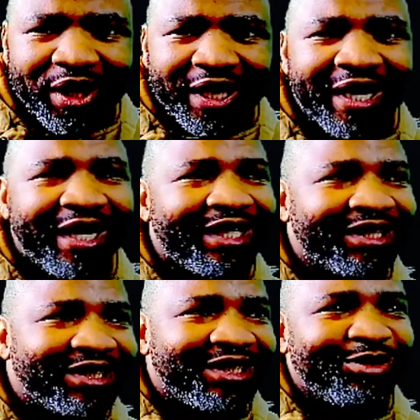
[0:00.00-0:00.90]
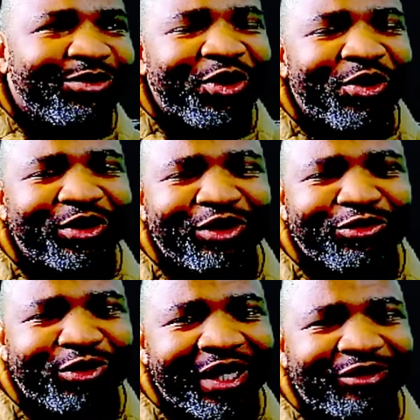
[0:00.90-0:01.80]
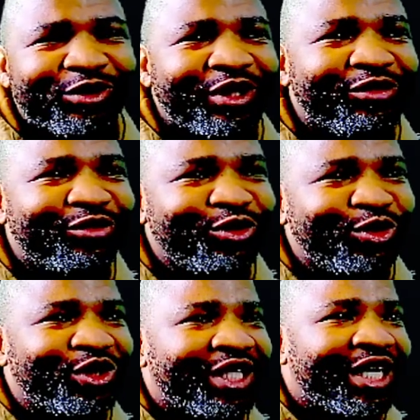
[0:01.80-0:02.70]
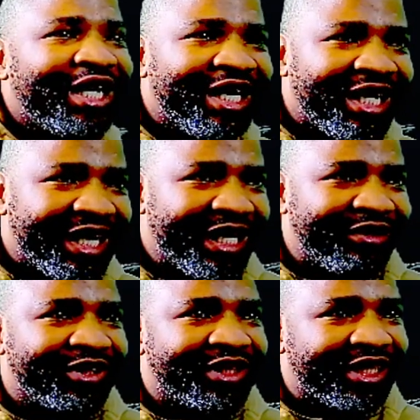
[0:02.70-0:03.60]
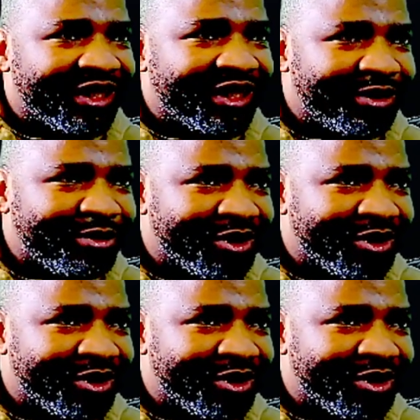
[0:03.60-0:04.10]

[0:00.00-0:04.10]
and be notified for the future live streams.